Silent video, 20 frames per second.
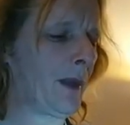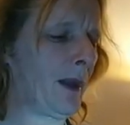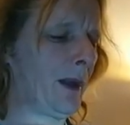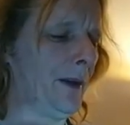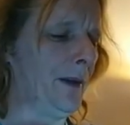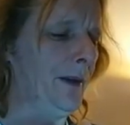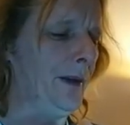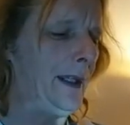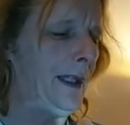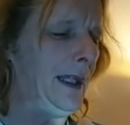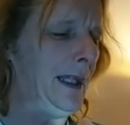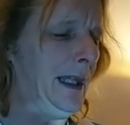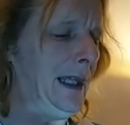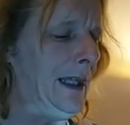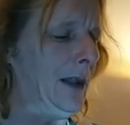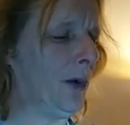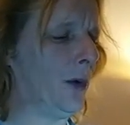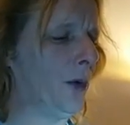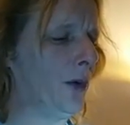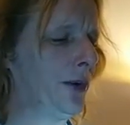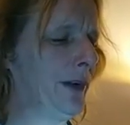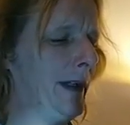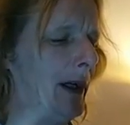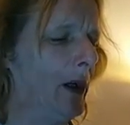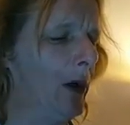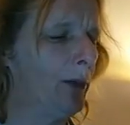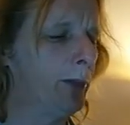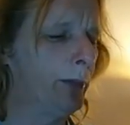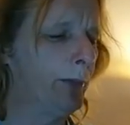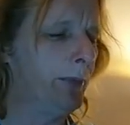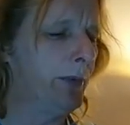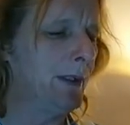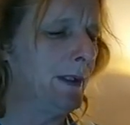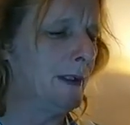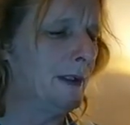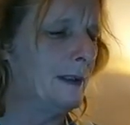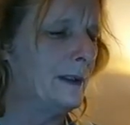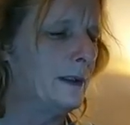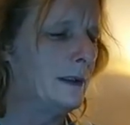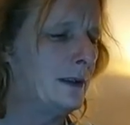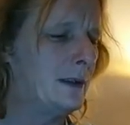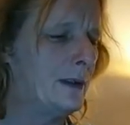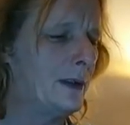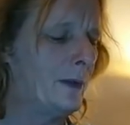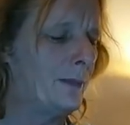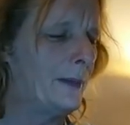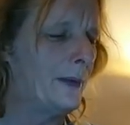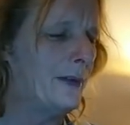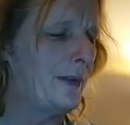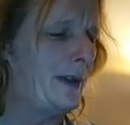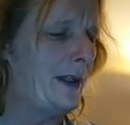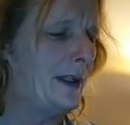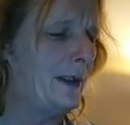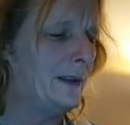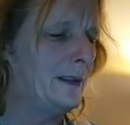8 Aussie albums in it up the stair.